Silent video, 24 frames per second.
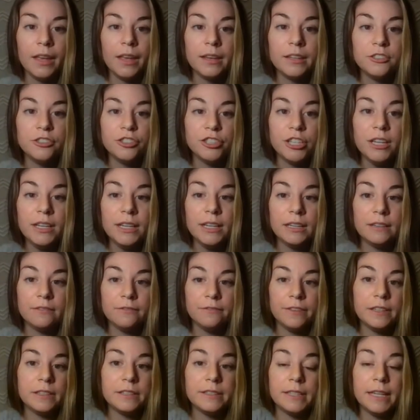She didn't
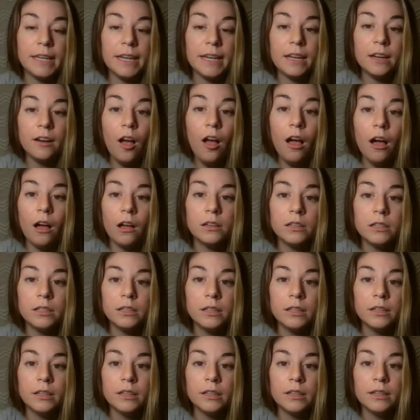feel sick at all.
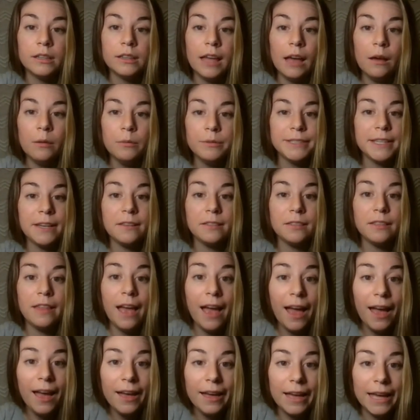That was a
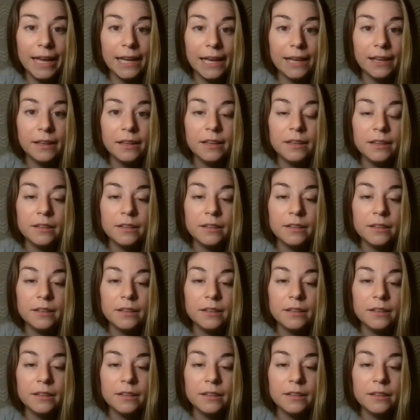lie.